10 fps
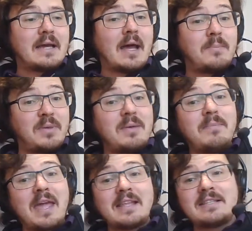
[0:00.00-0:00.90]
Uh,
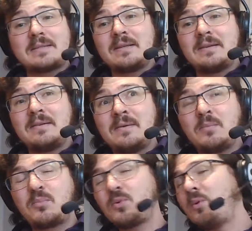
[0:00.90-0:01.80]
Bitmain's
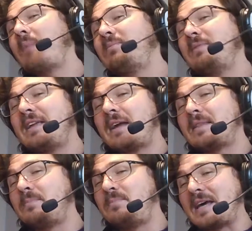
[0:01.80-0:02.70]
probably
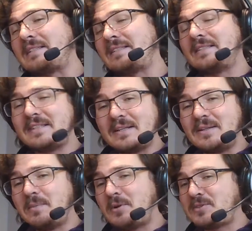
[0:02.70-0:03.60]
got the best deal
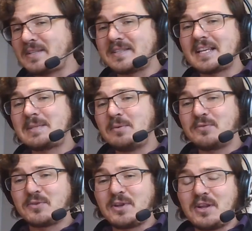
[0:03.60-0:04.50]
and the most accessible
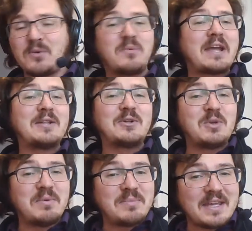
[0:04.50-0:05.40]
for you know regular
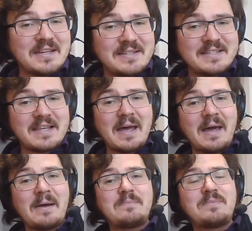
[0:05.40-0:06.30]
human beings.
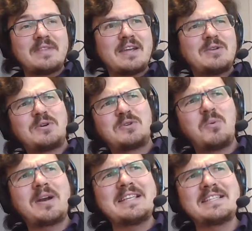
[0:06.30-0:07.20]
Um, they do a
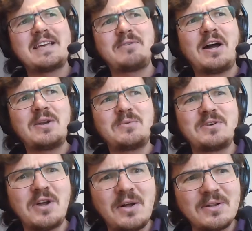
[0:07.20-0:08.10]
twenty-seven
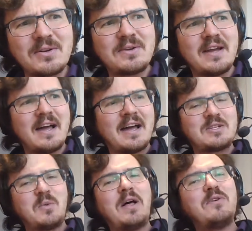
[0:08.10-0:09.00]
hundred dollar uh,
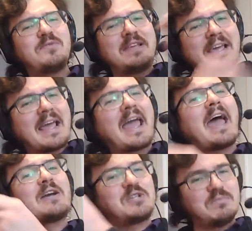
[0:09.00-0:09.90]
twelve
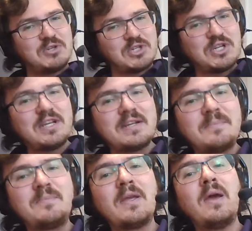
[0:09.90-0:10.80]
gigahash
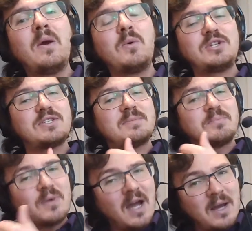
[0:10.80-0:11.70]
machine, which is
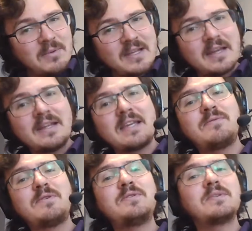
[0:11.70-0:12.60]
probably going to
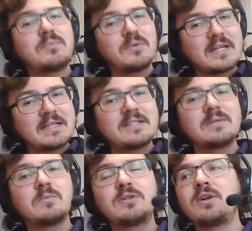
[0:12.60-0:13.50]
give you some pretty
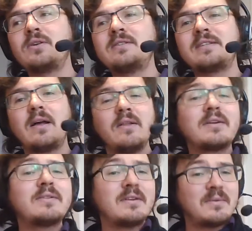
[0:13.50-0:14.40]
decent returns. Now,
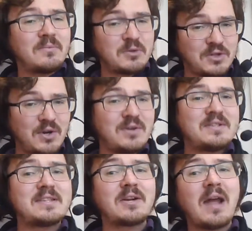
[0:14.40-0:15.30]
look, the
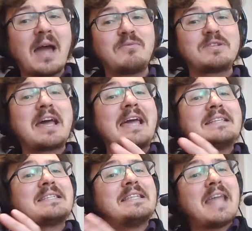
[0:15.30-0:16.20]
returns that are
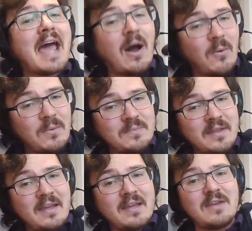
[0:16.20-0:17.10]
advertised now,
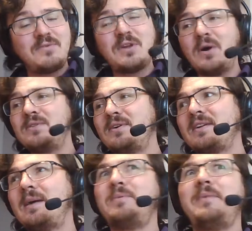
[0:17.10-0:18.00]
if you go and look
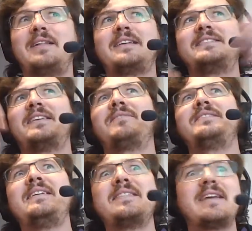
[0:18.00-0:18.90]
it up, you make like
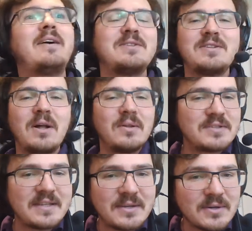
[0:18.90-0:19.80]
seventeen thousand
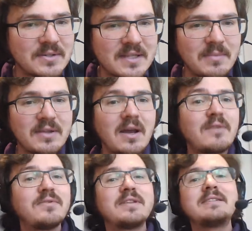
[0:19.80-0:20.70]
dollars a year or something
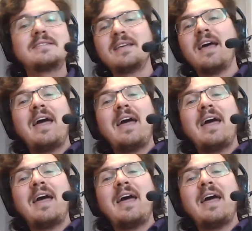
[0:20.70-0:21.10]
off of this.